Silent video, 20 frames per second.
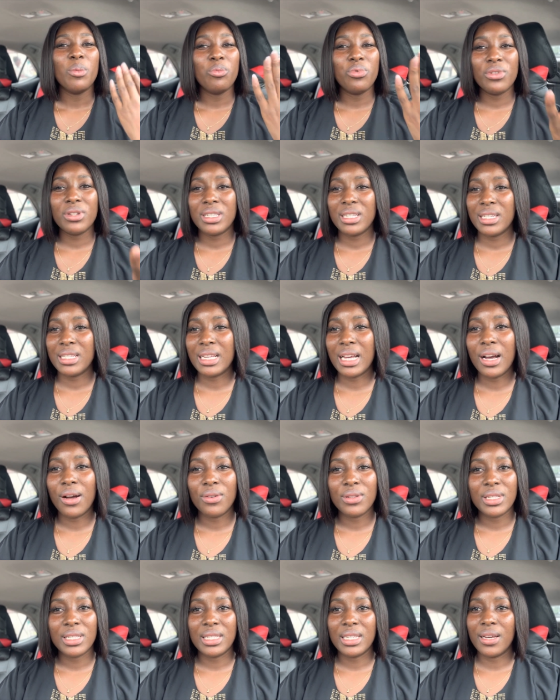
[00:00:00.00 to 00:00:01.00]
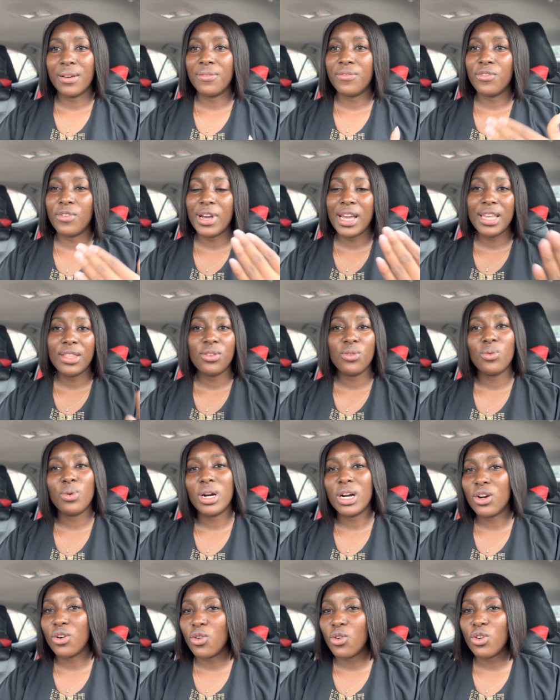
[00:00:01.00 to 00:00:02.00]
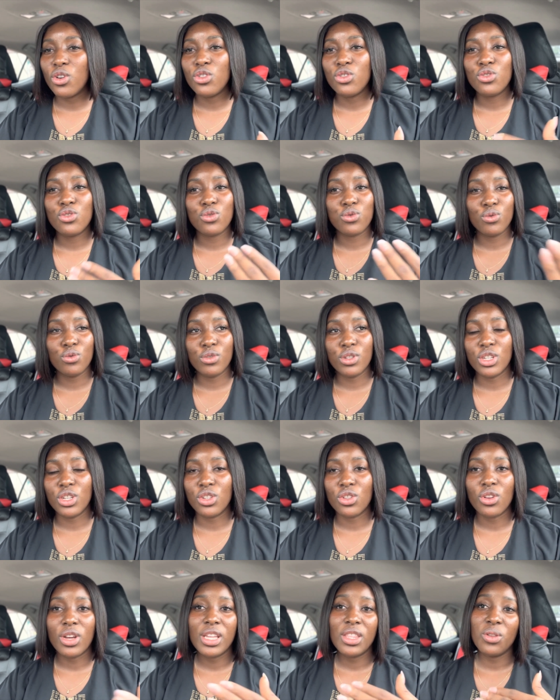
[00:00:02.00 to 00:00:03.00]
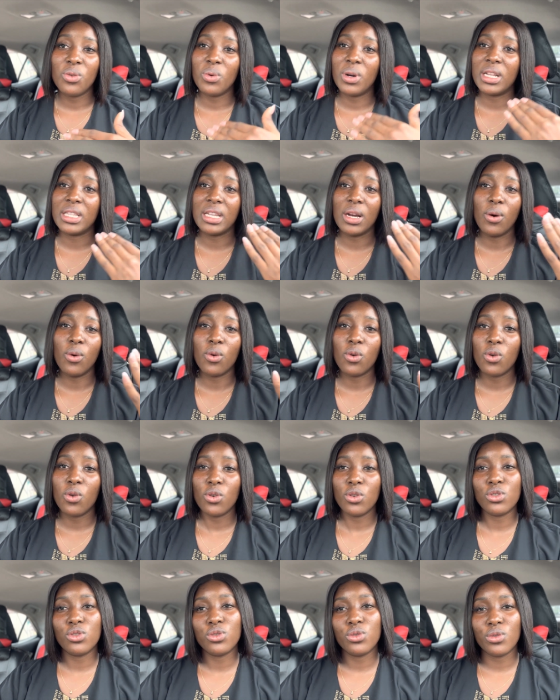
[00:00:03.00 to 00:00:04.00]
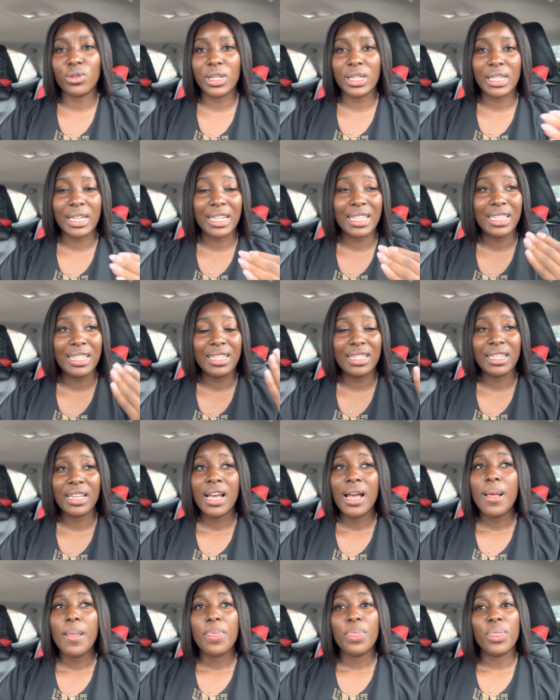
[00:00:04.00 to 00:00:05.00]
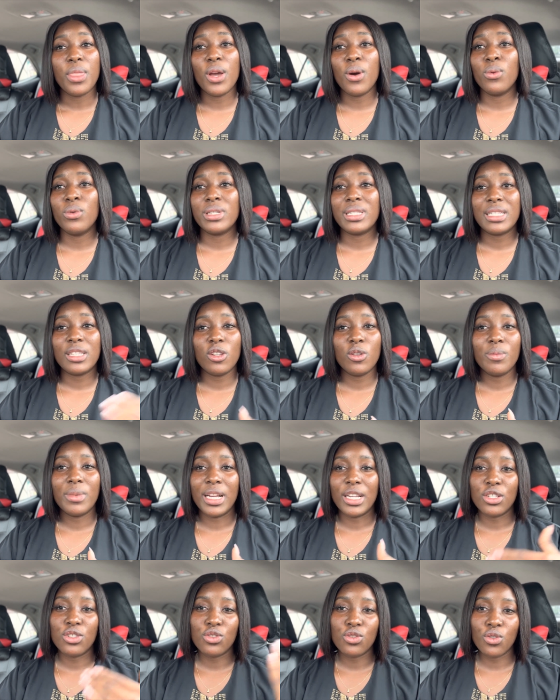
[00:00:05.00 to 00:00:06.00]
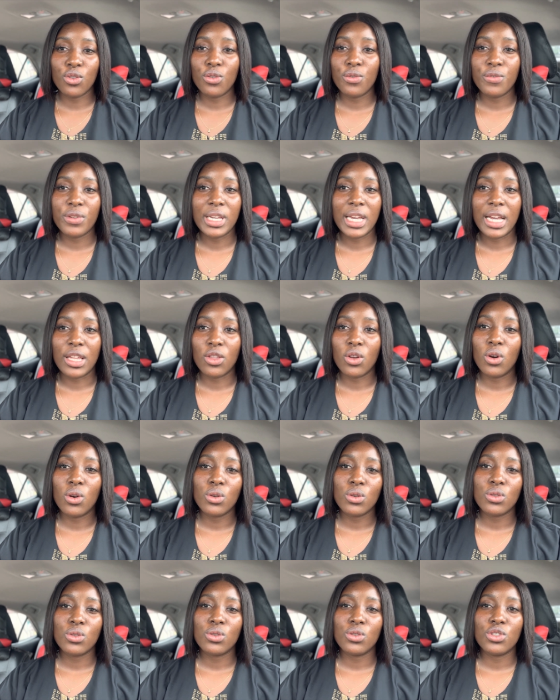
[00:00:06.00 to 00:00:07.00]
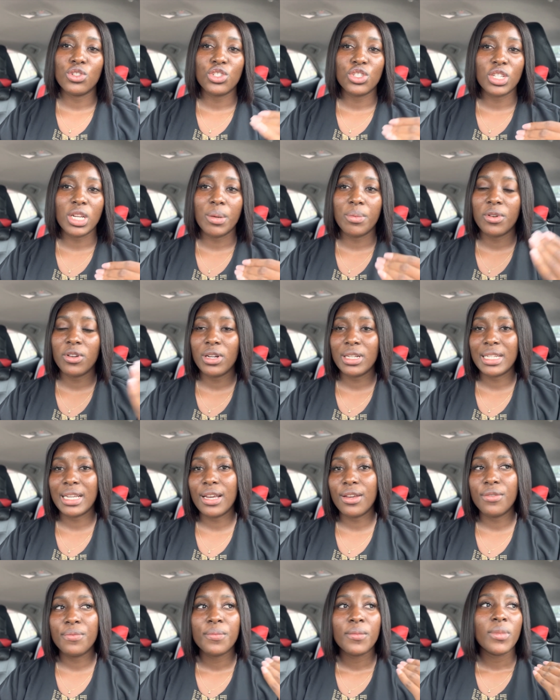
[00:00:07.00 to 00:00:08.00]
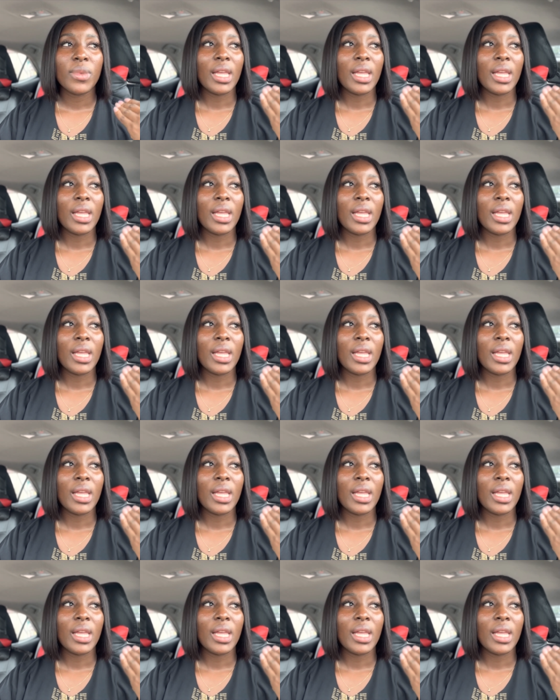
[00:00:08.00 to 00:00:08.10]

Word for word: put it out there for anyone going through this or anyone that will go through this at least they will see my story and also share because i